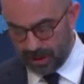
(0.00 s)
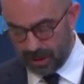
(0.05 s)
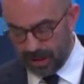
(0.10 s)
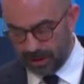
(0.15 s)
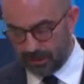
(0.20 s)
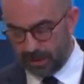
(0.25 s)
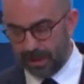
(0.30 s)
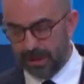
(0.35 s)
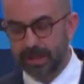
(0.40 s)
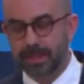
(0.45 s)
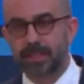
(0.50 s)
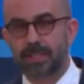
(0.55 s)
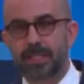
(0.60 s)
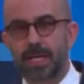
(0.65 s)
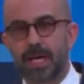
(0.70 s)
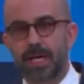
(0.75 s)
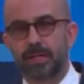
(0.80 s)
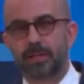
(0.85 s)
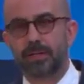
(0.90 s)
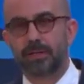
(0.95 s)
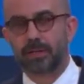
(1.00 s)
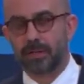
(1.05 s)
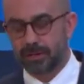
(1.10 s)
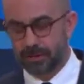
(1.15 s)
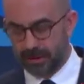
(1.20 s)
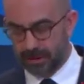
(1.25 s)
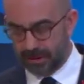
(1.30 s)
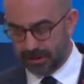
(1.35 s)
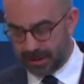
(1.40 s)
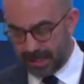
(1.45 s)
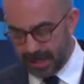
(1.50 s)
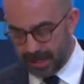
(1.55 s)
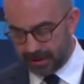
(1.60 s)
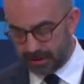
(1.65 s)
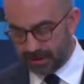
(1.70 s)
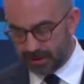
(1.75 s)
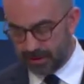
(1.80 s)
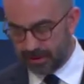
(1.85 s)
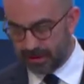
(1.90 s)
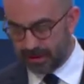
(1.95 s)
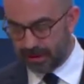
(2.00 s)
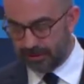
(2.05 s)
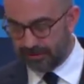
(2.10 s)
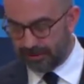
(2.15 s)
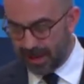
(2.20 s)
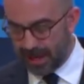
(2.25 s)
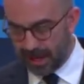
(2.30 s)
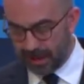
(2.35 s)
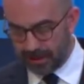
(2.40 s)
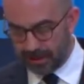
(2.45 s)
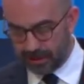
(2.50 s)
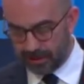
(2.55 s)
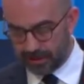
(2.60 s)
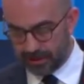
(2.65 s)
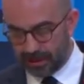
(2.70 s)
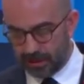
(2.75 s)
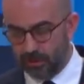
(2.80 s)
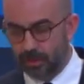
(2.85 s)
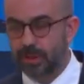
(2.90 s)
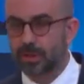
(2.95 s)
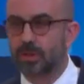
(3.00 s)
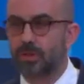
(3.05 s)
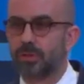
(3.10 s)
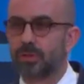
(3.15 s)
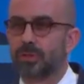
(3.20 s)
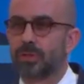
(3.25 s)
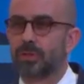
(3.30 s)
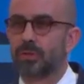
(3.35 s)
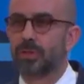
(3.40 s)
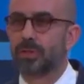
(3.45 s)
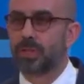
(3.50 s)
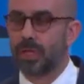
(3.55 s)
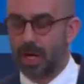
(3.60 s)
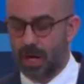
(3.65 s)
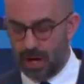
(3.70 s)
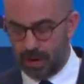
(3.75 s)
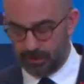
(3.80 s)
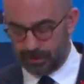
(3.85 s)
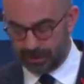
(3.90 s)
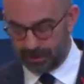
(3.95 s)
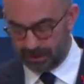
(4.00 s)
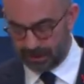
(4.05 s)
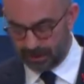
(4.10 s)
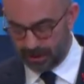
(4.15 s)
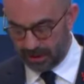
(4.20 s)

and by the standards and values that we choose to adopt,